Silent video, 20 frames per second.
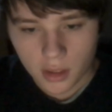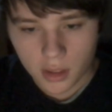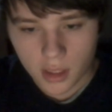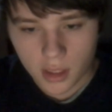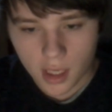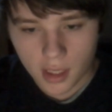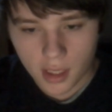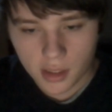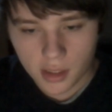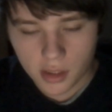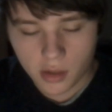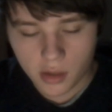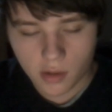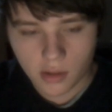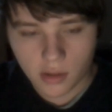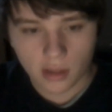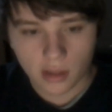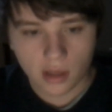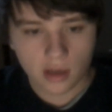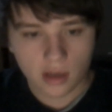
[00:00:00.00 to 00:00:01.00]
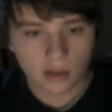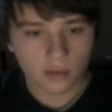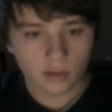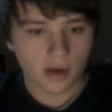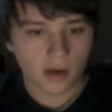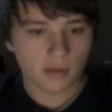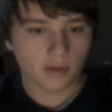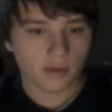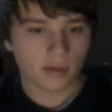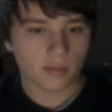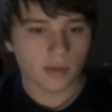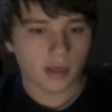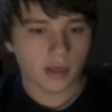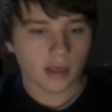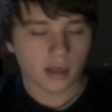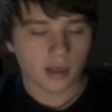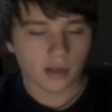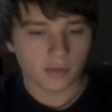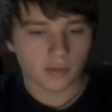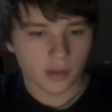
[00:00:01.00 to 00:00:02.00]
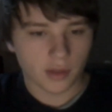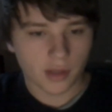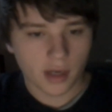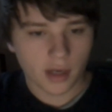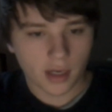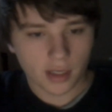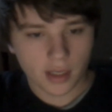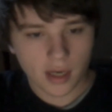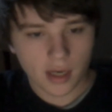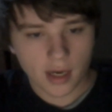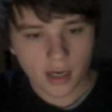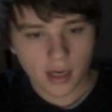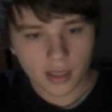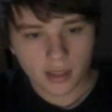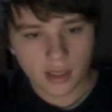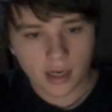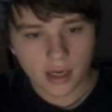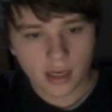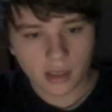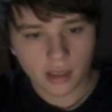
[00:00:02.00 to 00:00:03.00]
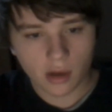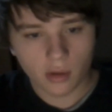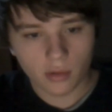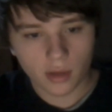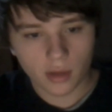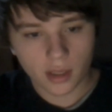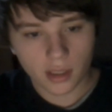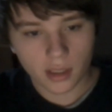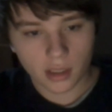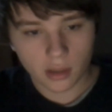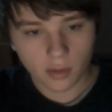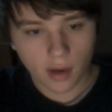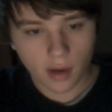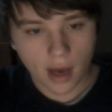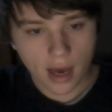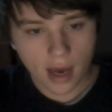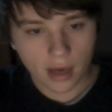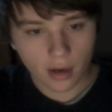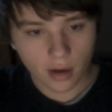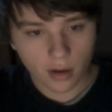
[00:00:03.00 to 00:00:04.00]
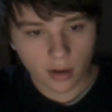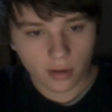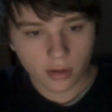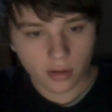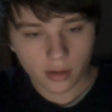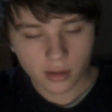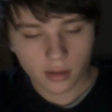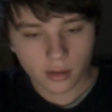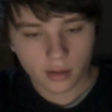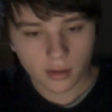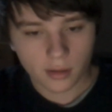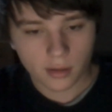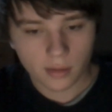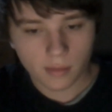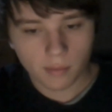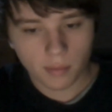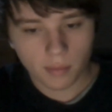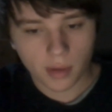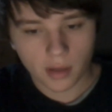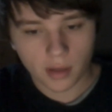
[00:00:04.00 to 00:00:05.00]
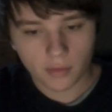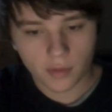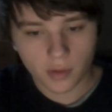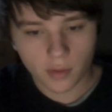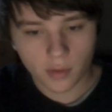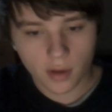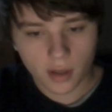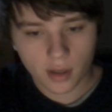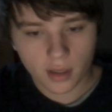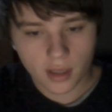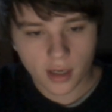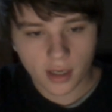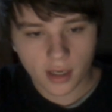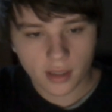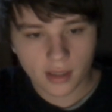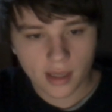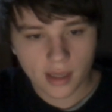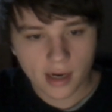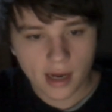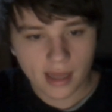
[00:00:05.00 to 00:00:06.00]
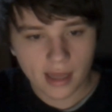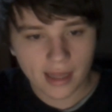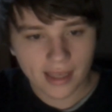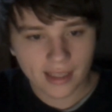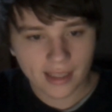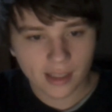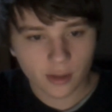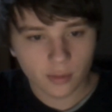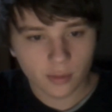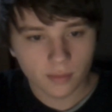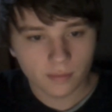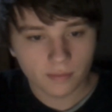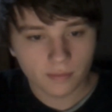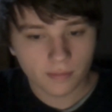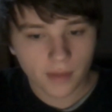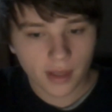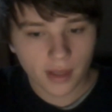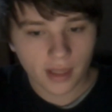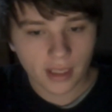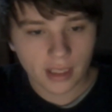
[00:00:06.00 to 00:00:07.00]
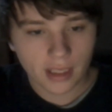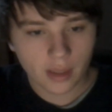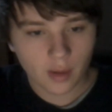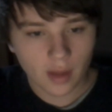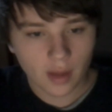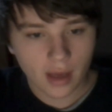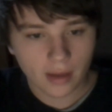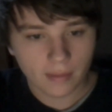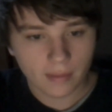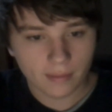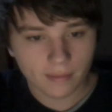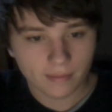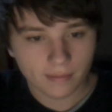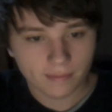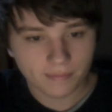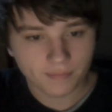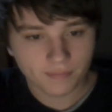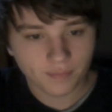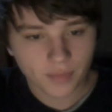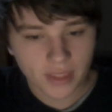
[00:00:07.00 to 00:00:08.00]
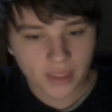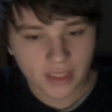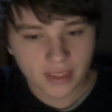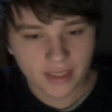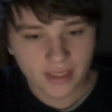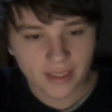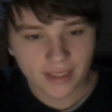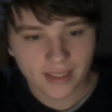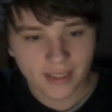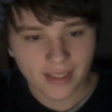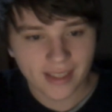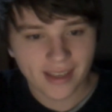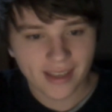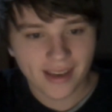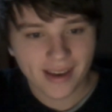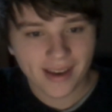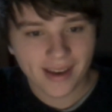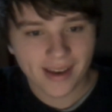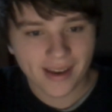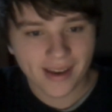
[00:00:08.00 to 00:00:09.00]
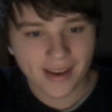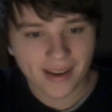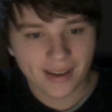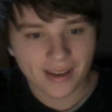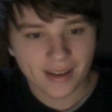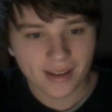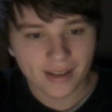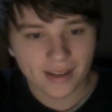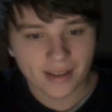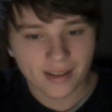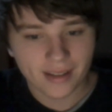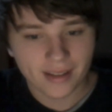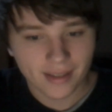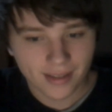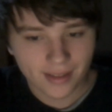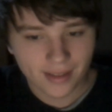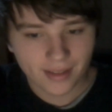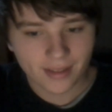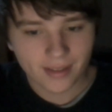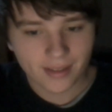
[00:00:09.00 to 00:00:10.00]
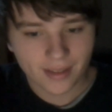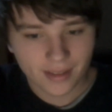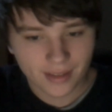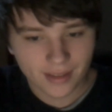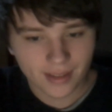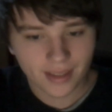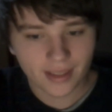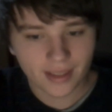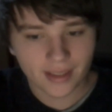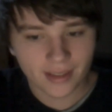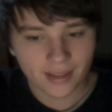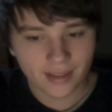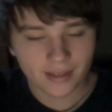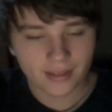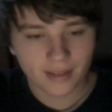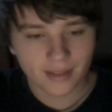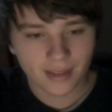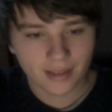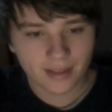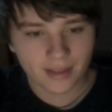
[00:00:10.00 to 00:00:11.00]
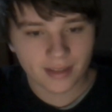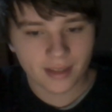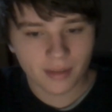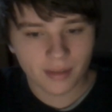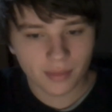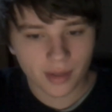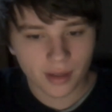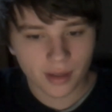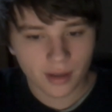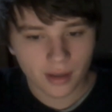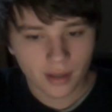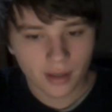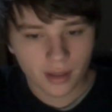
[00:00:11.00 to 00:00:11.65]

Kindness goes a long way with me. If you're not kind, then I don't like you at all. But if you are kind, then I like you. I like you a lot. Yeah. Yeah, that's something.